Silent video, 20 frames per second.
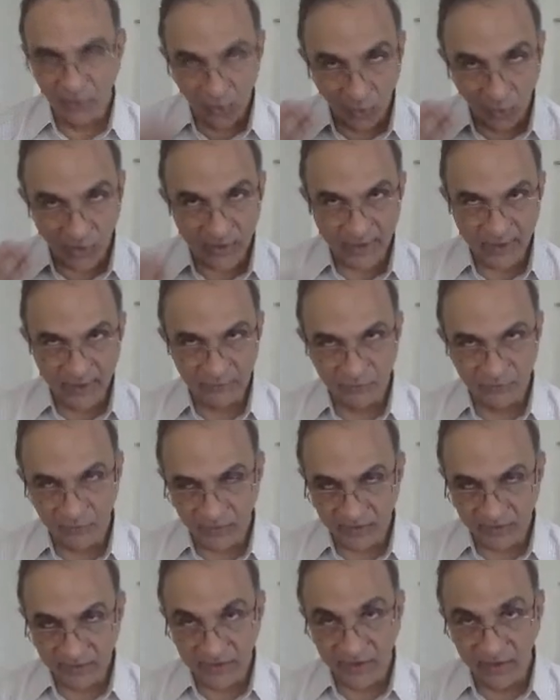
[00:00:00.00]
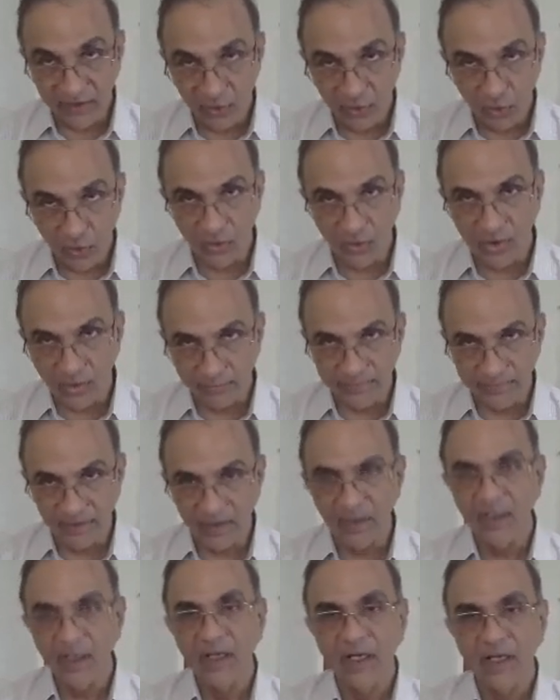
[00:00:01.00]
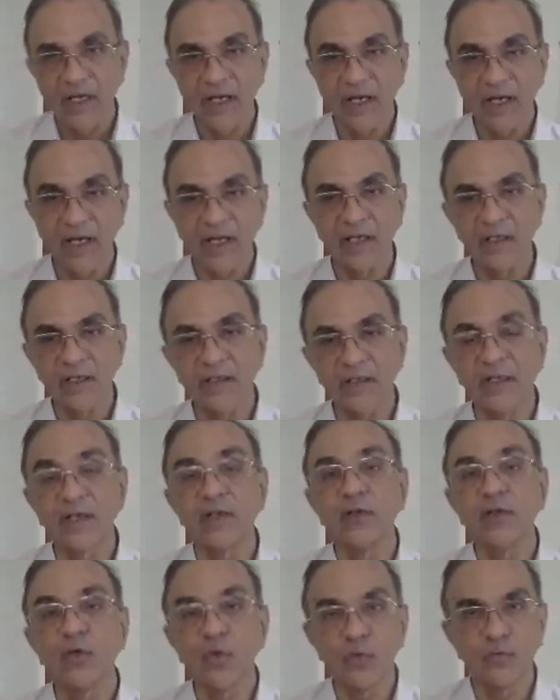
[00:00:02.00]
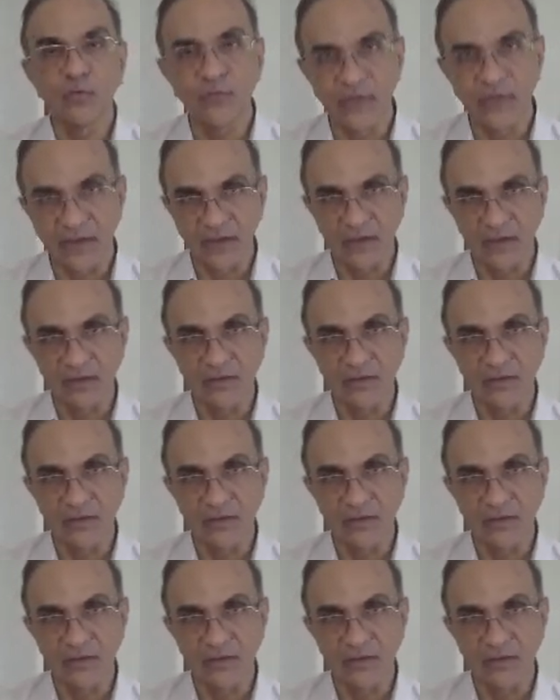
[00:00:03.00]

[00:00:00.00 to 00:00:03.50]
Look carefully. There is no cupping and there is no fraying.